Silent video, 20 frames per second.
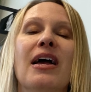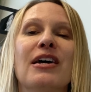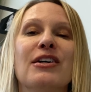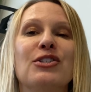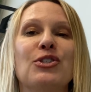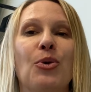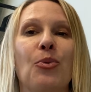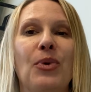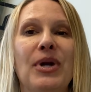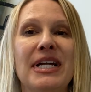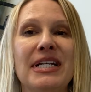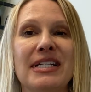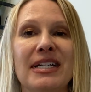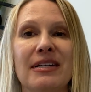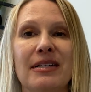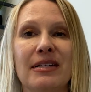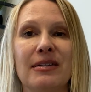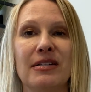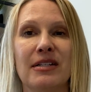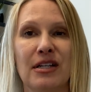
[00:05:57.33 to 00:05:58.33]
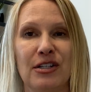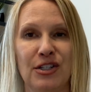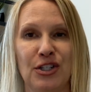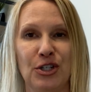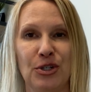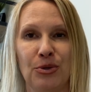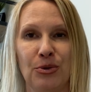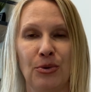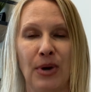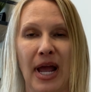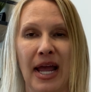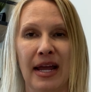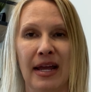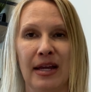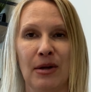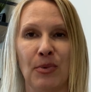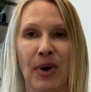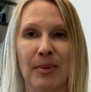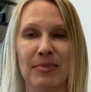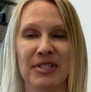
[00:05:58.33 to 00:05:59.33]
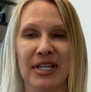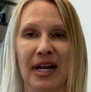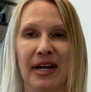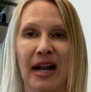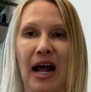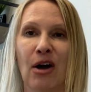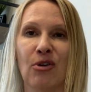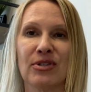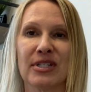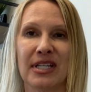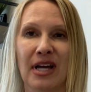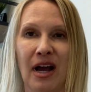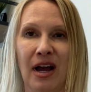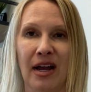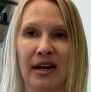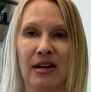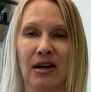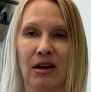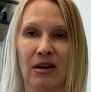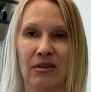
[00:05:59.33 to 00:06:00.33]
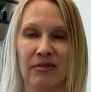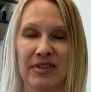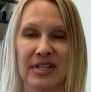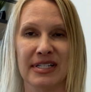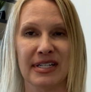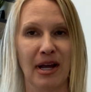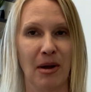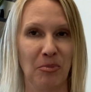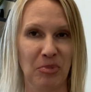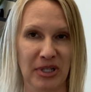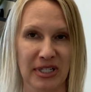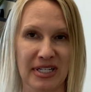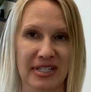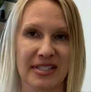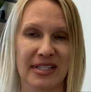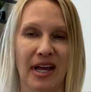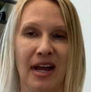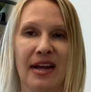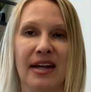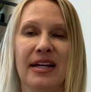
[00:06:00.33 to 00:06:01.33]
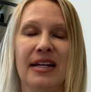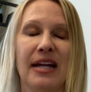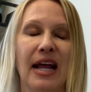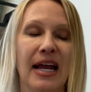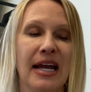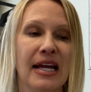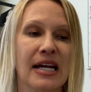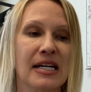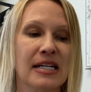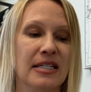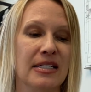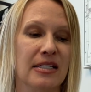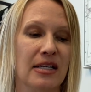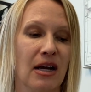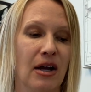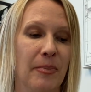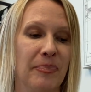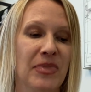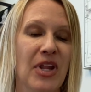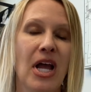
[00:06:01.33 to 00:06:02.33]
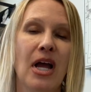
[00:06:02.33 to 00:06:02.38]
So we did do a website outside of the templated site and